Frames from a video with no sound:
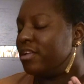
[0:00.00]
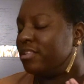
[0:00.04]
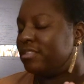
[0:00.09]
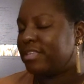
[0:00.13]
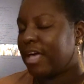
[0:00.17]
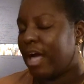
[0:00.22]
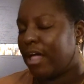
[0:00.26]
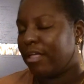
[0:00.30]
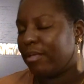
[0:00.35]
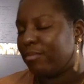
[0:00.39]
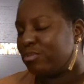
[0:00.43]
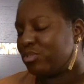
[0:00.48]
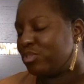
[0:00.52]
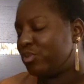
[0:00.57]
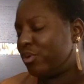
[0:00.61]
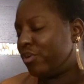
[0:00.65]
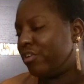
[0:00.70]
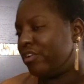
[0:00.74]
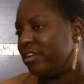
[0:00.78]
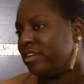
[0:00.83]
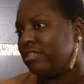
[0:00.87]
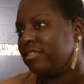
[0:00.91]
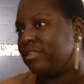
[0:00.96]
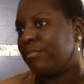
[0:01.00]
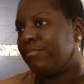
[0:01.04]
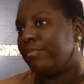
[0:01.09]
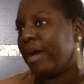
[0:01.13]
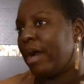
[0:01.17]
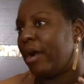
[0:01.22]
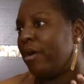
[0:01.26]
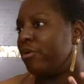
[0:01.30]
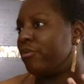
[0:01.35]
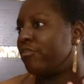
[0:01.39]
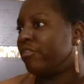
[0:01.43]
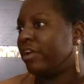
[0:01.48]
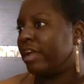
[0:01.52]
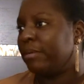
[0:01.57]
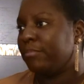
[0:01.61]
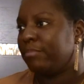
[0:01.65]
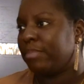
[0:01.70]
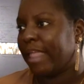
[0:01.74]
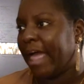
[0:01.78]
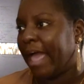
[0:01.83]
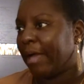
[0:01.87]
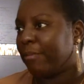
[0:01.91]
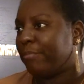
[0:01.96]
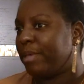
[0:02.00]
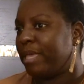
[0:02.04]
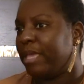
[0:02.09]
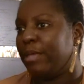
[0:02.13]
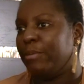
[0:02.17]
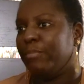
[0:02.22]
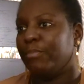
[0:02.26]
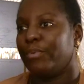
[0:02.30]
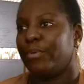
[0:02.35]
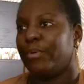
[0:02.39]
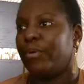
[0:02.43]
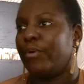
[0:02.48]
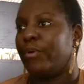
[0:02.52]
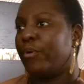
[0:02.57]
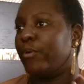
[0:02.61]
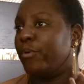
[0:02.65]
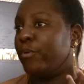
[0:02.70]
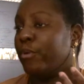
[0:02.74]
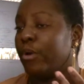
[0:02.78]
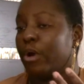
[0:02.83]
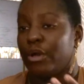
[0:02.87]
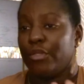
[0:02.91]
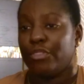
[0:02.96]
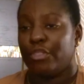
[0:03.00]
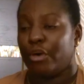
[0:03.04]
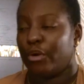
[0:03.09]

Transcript: tell him stories about great black people,